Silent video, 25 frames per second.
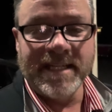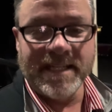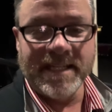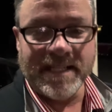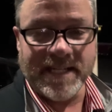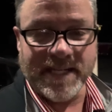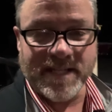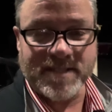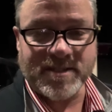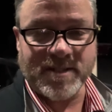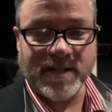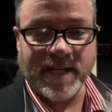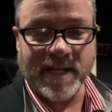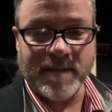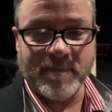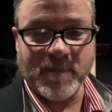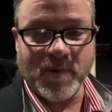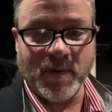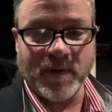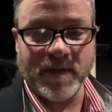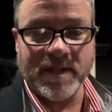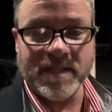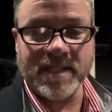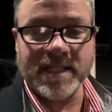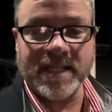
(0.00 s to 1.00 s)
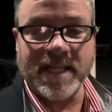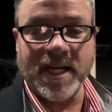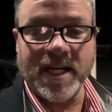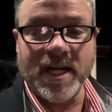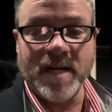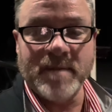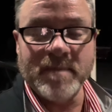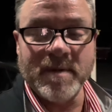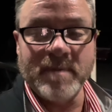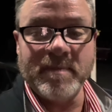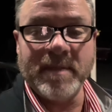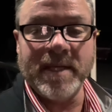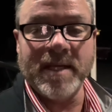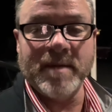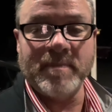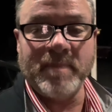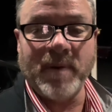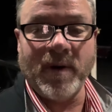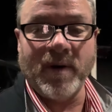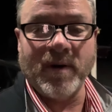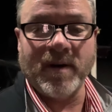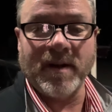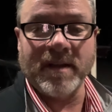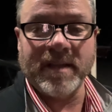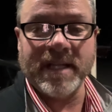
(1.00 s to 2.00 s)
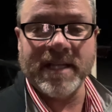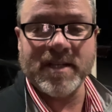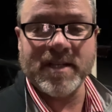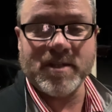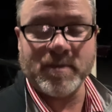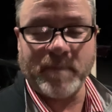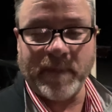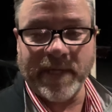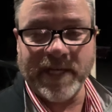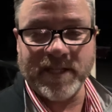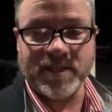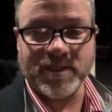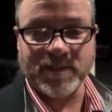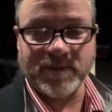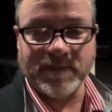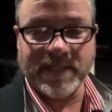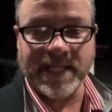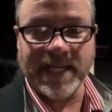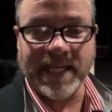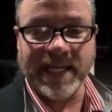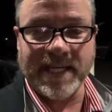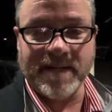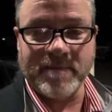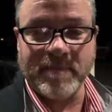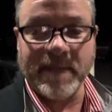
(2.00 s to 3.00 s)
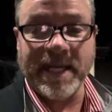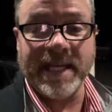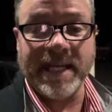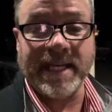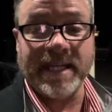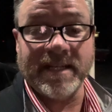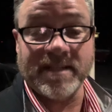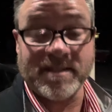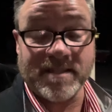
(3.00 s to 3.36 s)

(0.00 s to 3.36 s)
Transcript: yesterday morning to come and be a part of that special day and make it